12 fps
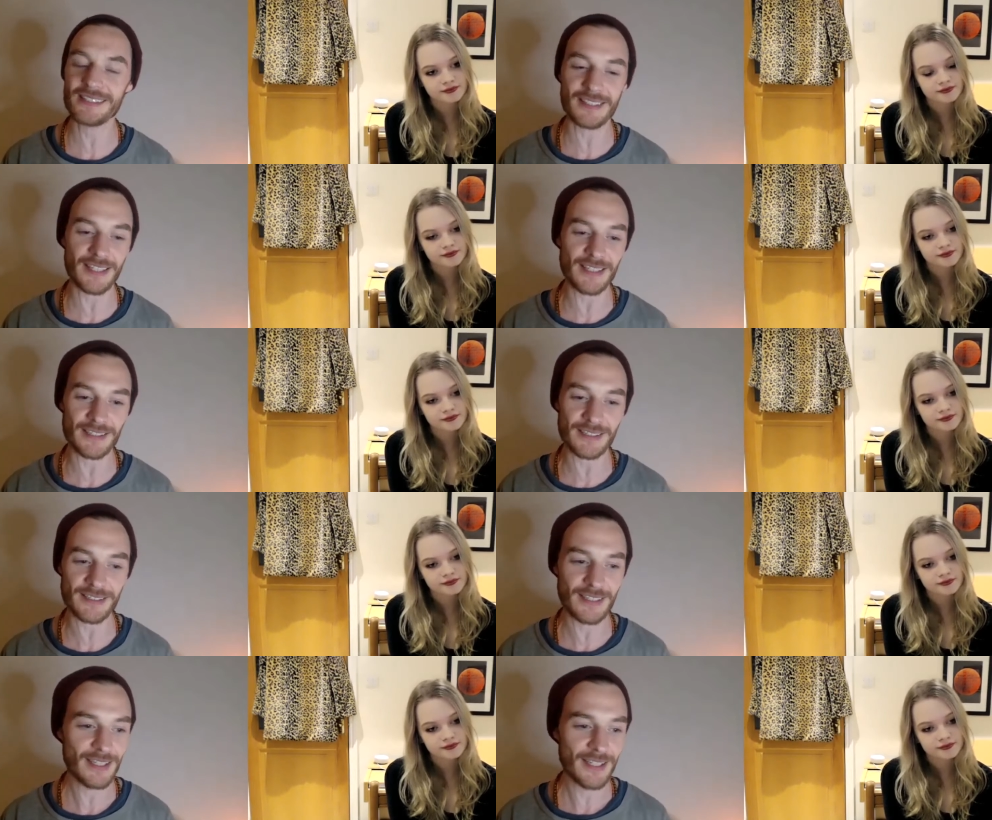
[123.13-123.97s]

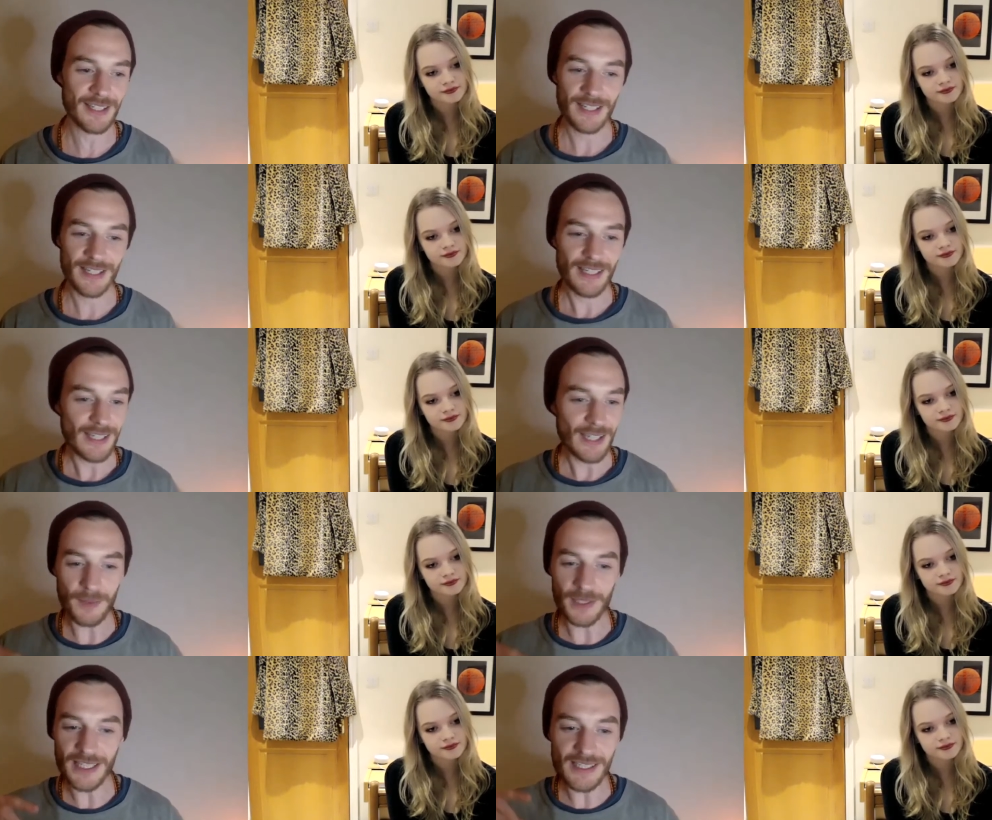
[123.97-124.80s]
Speaker 1: is, I
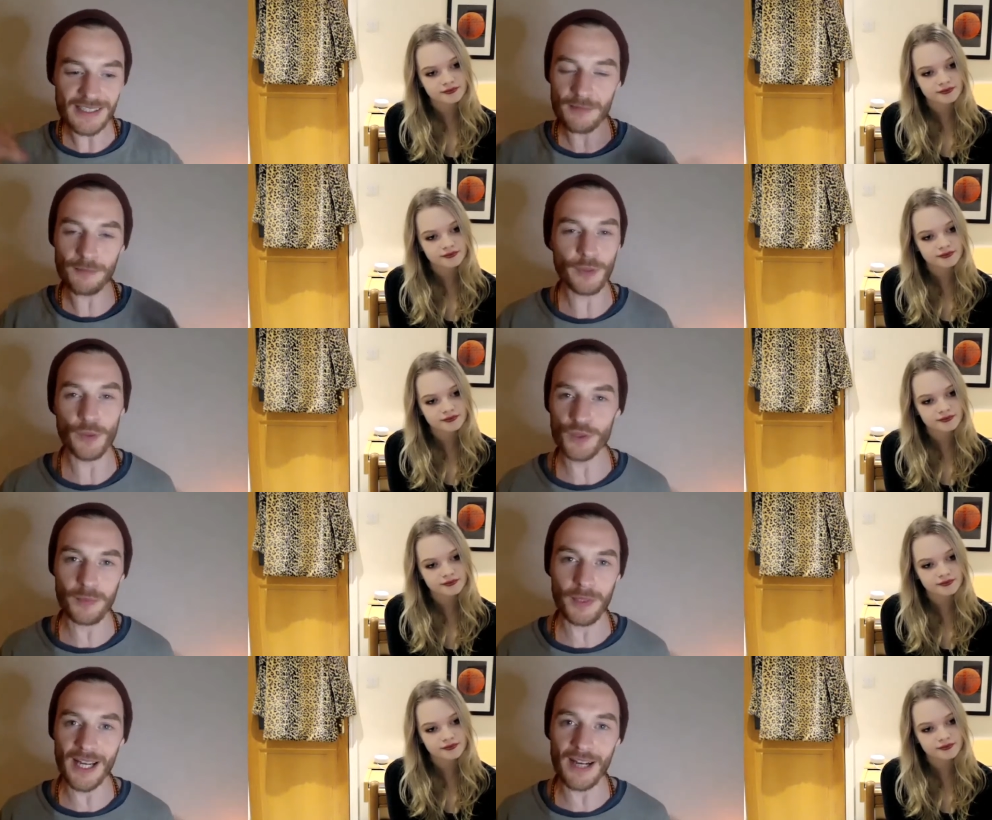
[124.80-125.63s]
mean, he's
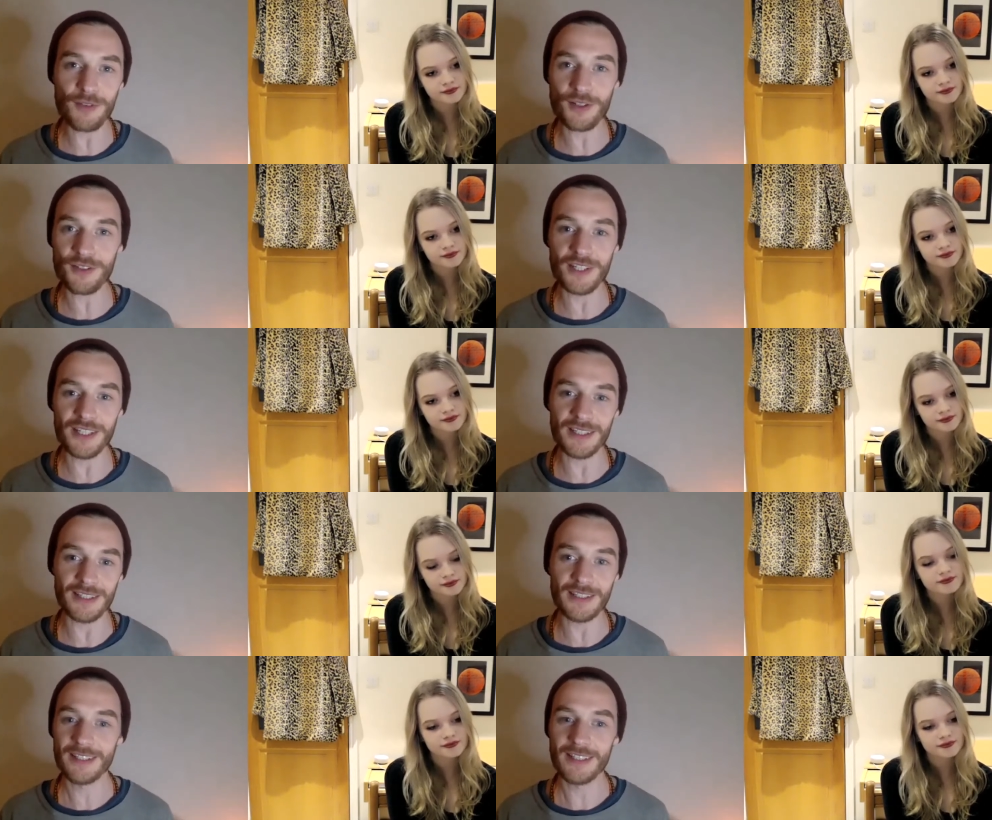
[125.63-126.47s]
influenced by
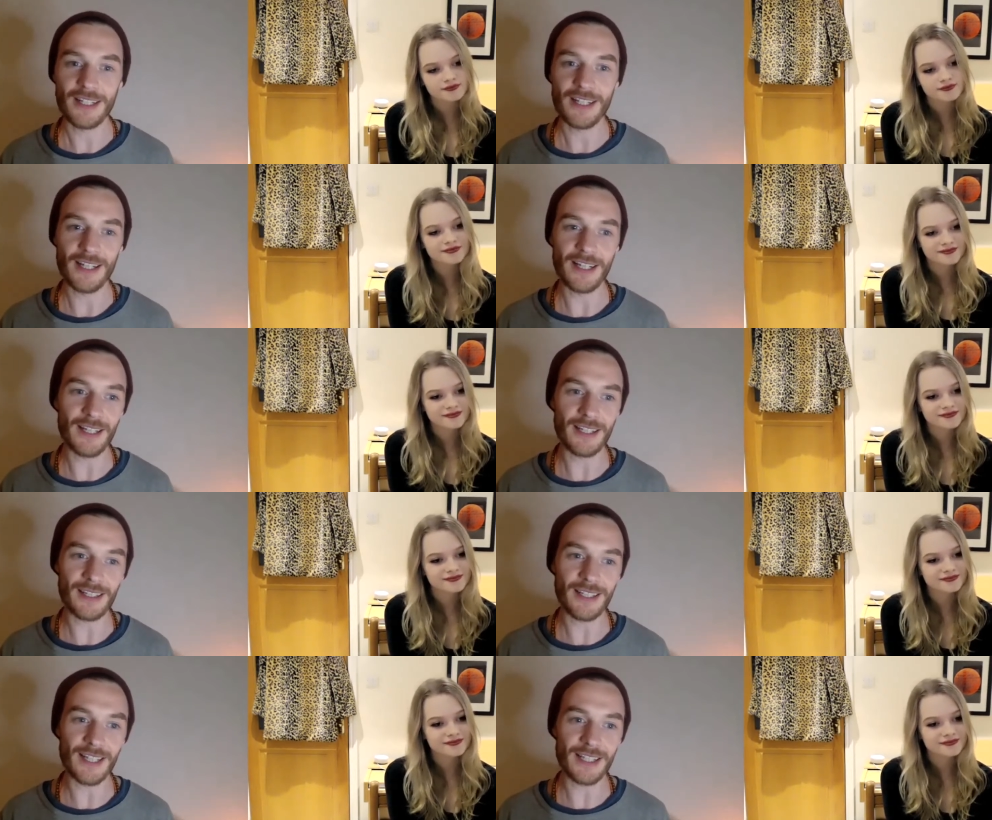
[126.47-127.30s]
everything, uh,
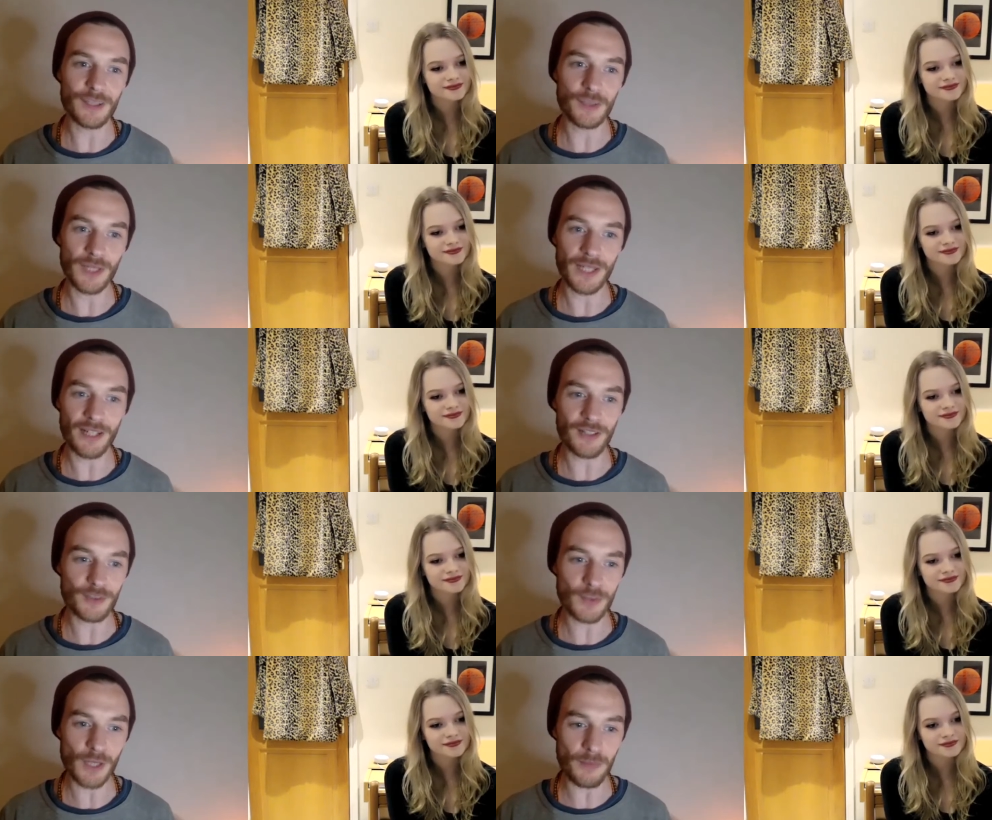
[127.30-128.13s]
like we are
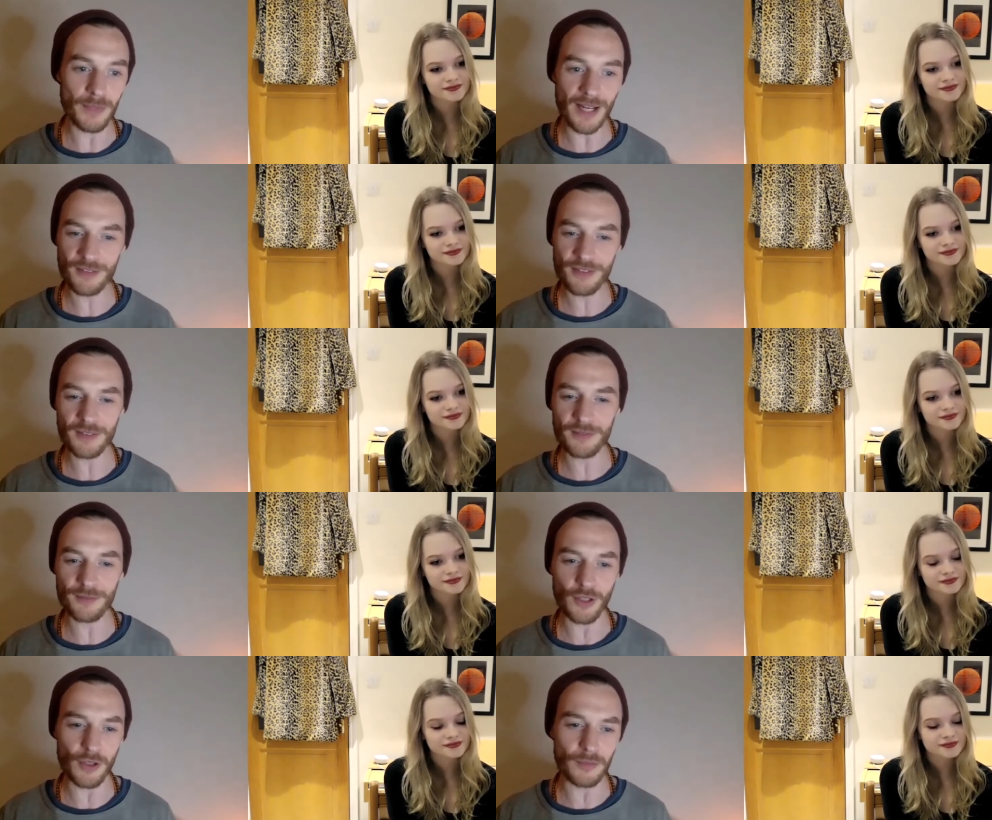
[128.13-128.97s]
as well. But everything
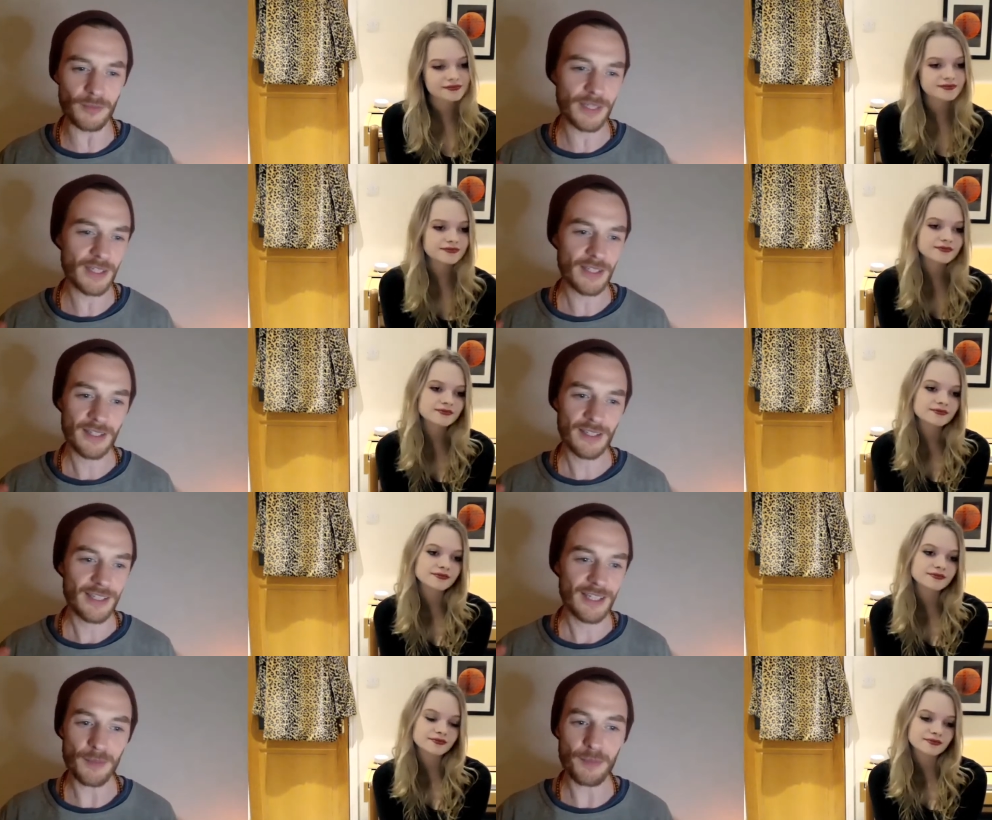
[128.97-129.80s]
from
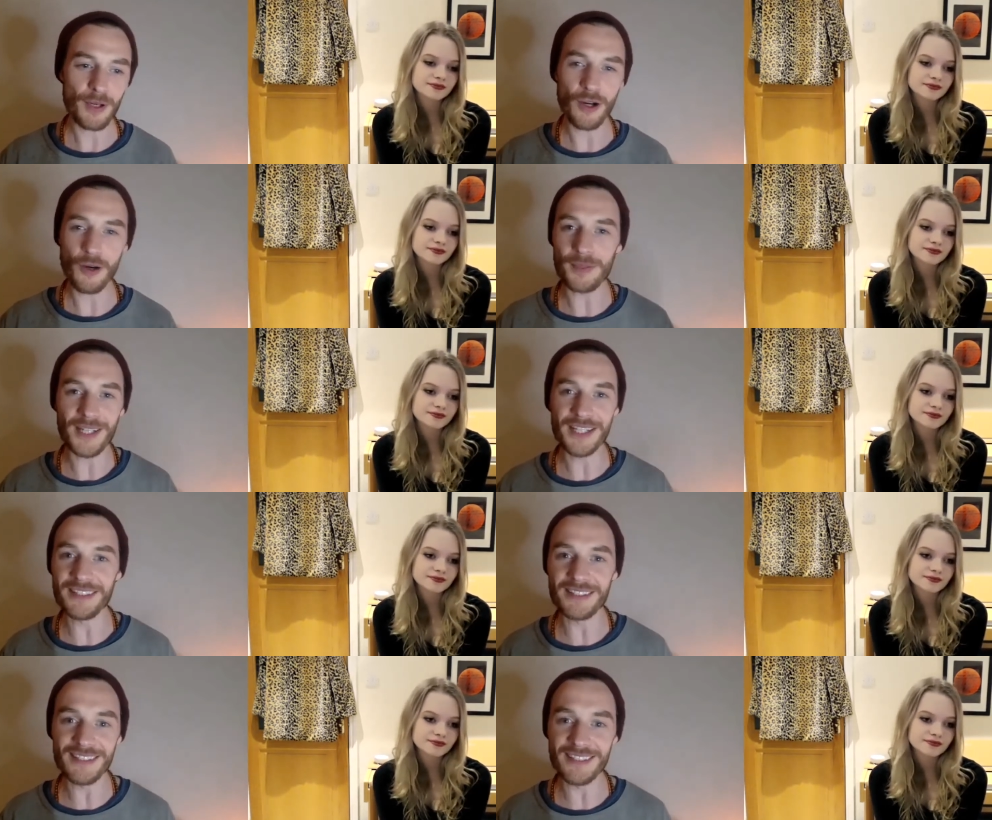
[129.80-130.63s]
hip hop,
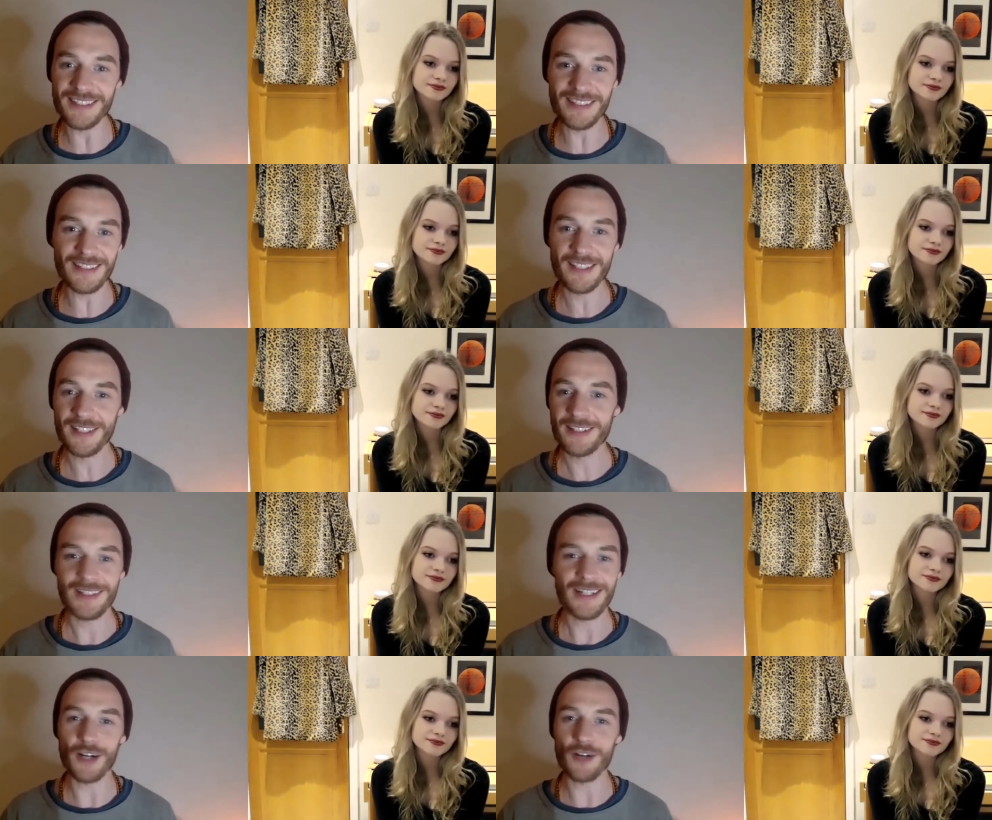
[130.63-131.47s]
indie,
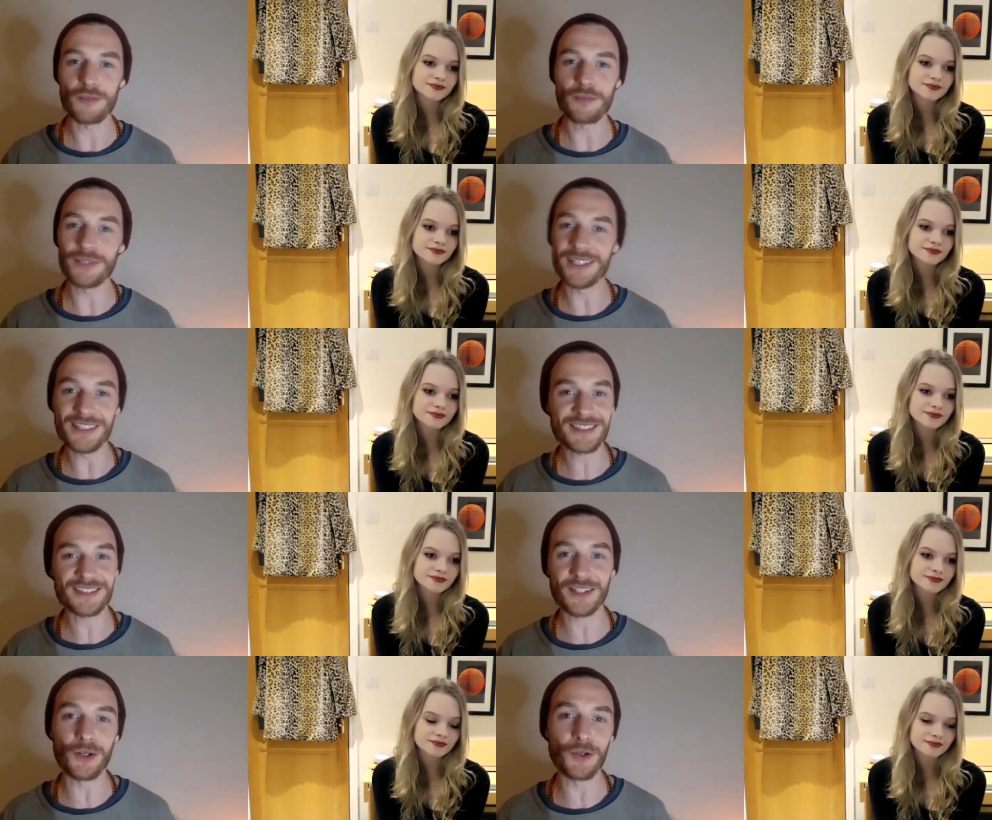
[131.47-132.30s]
R and B,
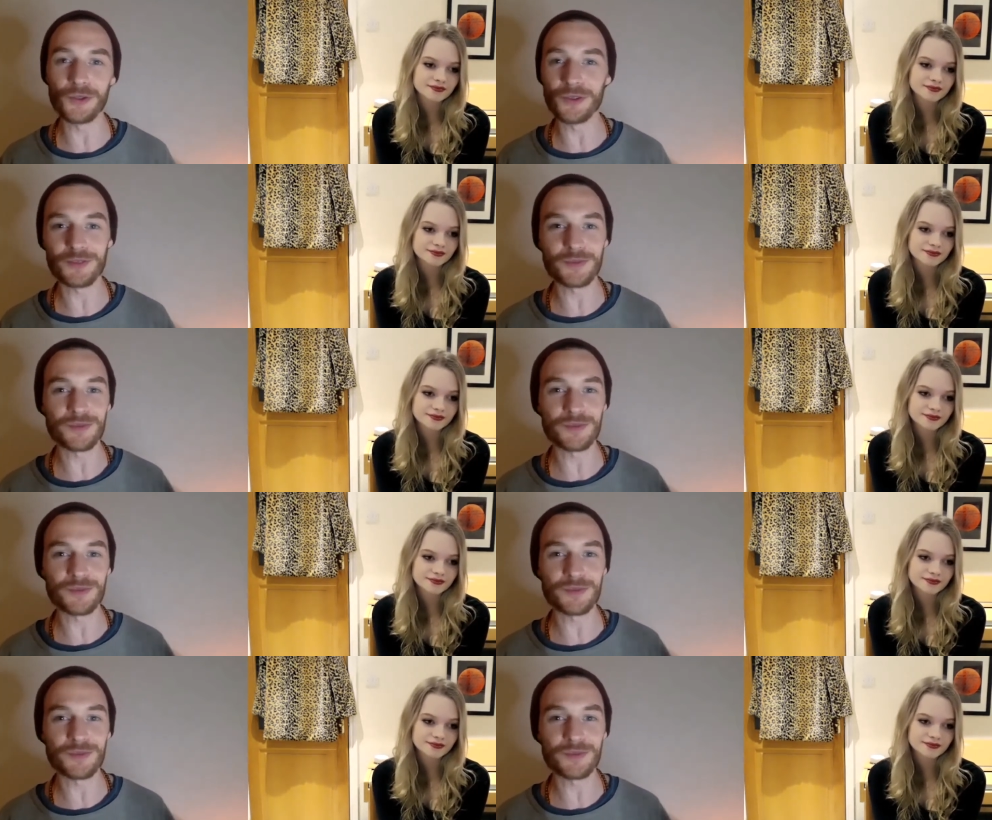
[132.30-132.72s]
soul,